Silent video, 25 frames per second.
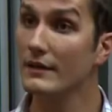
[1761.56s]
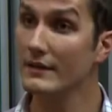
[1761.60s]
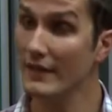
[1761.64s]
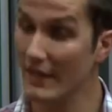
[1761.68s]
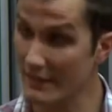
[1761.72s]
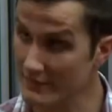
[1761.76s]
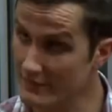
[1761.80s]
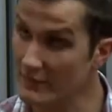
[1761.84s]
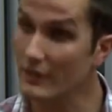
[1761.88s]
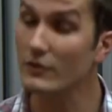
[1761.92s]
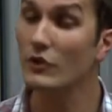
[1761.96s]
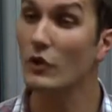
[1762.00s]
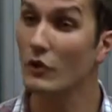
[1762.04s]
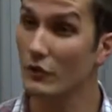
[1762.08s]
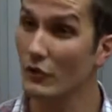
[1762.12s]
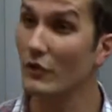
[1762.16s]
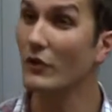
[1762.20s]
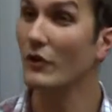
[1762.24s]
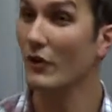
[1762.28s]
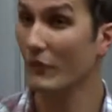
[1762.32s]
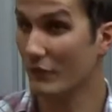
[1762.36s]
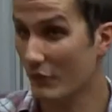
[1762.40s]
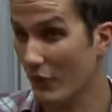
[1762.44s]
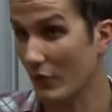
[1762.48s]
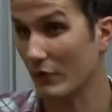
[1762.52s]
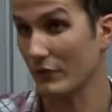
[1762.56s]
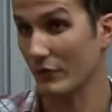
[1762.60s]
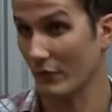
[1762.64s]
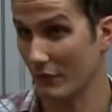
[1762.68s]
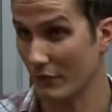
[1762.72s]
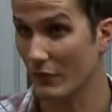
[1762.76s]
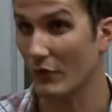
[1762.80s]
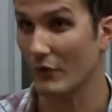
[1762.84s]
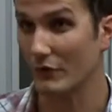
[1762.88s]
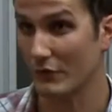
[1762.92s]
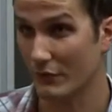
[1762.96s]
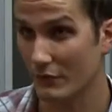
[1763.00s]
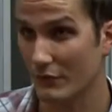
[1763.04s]
Yes, no, no, no, of course, of
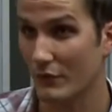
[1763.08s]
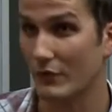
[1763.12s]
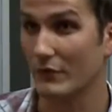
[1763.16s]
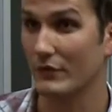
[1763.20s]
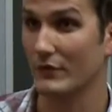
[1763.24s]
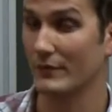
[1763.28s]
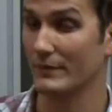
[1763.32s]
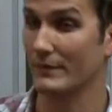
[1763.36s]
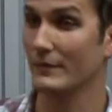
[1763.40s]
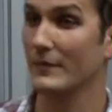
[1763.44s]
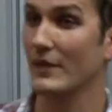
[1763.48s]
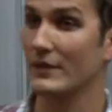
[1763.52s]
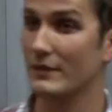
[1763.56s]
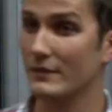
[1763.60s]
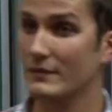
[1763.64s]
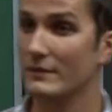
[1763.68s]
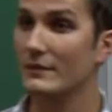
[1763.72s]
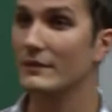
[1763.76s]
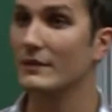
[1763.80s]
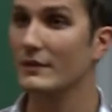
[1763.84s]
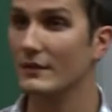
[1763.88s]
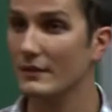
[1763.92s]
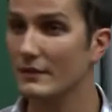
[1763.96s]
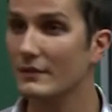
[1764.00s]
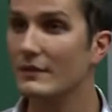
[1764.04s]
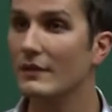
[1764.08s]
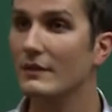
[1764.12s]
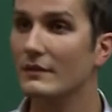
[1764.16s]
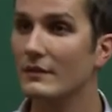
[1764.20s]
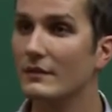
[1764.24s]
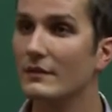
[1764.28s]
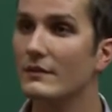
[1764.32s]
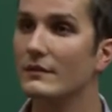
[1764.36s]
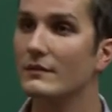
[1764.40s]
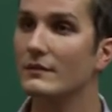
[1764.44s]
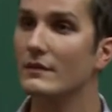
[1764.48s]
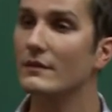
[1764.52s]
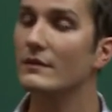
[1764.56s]
course, of course. But this,
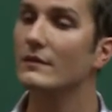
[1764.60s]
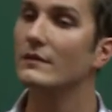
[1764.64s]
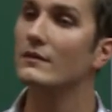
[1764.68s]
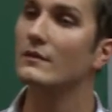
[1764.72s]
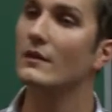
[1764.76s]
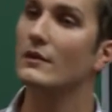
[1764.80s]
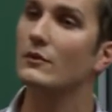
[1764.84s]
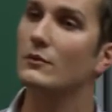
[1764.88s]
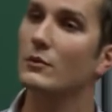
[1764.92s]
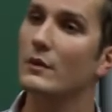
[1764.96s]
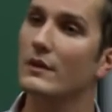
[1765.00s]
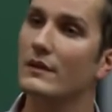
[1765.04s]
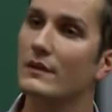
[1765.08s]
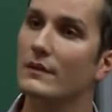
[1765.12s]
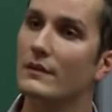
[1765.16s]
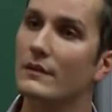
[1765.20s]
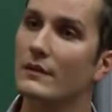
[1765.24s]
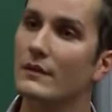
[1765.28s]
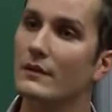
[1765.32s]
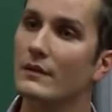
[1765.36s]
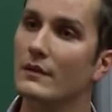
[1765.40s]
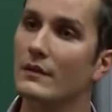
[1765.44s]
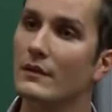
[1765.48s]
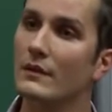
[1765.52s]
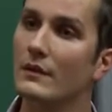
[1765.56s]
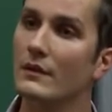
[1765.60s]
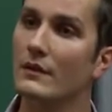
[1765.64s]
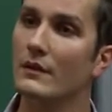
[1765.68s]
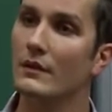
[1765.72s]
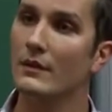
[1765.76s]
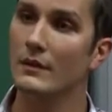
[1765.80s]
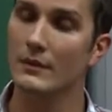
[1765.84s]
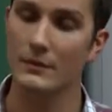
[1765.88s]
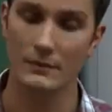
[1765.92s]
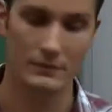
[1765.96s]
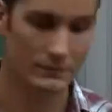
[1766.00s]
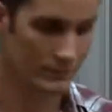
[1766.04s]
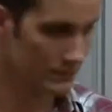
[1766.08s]
this is not what,
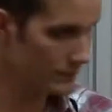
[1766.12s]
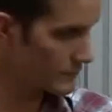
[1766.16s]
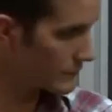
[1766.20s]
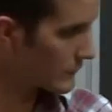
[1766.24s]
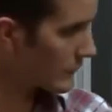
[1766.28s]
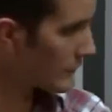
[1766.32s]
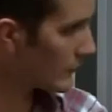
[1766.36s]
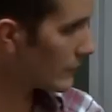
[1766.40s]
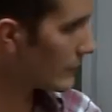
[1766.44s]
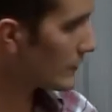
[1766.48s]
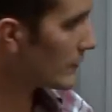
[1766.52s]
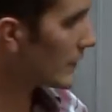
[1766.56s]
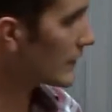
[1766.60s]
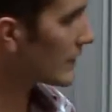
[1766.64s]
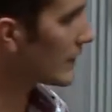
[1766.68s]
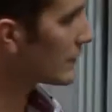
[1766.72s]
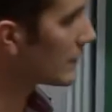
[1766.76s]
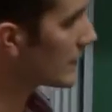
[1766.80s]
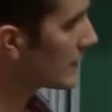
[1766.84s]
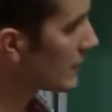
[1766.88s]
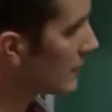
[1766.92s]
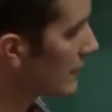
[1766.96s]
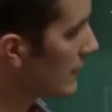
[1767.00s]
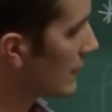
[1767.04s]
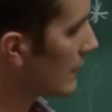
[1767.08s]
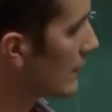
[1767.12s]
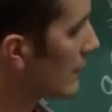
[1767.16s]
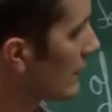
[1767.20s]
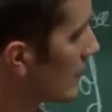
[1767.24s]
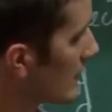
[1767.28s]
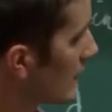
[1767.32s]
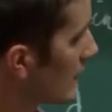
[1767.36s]
what I mean here.